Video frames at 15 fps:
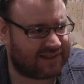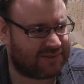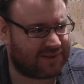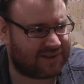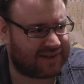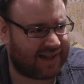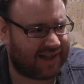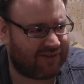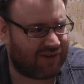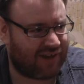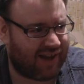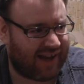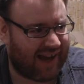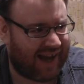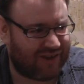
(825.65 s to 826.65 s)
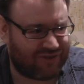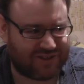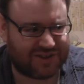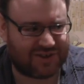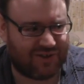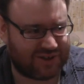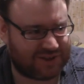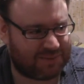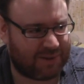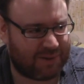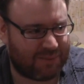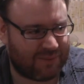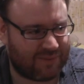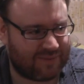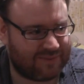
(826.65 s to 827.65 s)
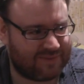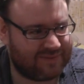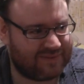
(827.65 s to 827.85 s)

Because they're like angry Scottish people?